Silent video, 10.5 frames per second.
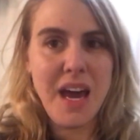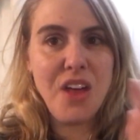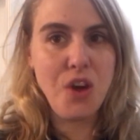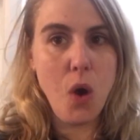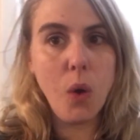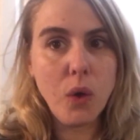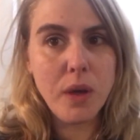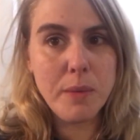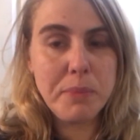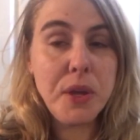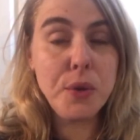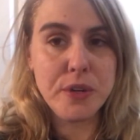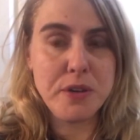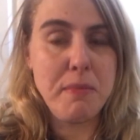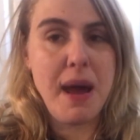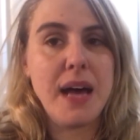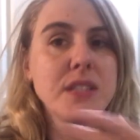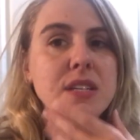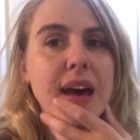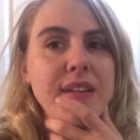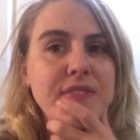the whole computer
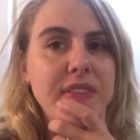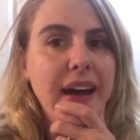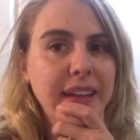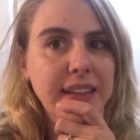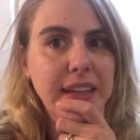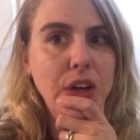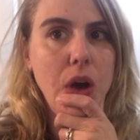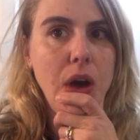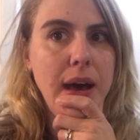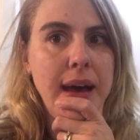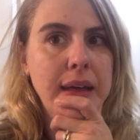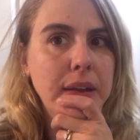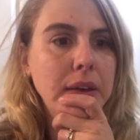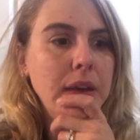mess, I finally got